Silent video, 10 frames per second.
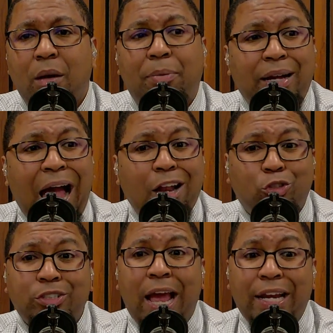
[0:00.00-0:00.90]
But God
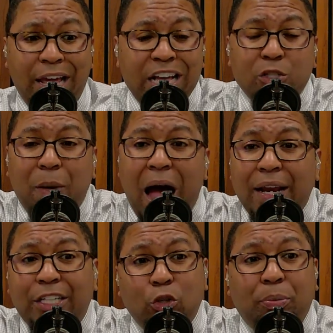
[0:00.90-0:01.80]
has ordained his
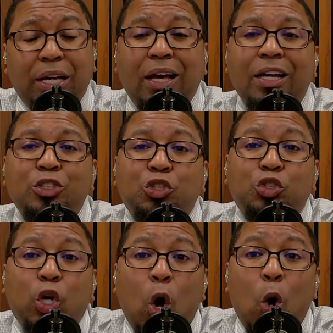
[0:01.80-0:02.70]
body to be
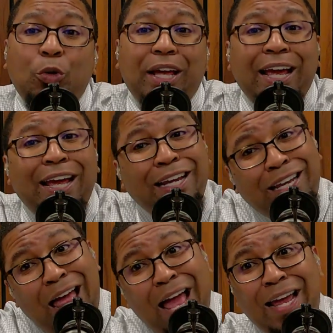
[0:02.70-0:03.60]
salt
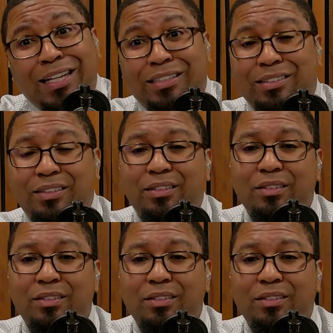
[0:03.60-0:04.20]
and light.